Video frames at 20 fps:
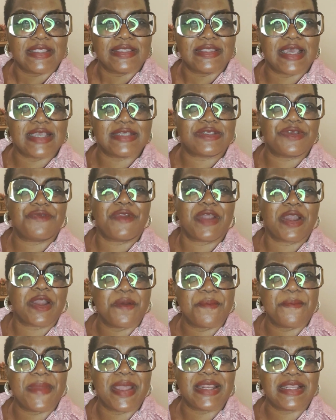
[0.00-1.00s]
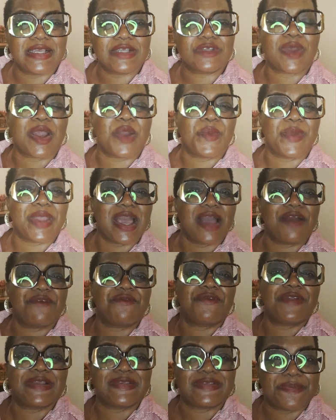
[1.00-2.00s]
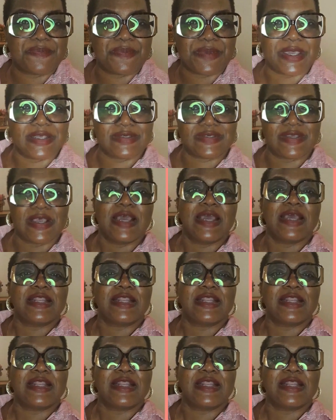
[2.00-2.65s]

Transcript: There's a recommend. That's why we have recipes.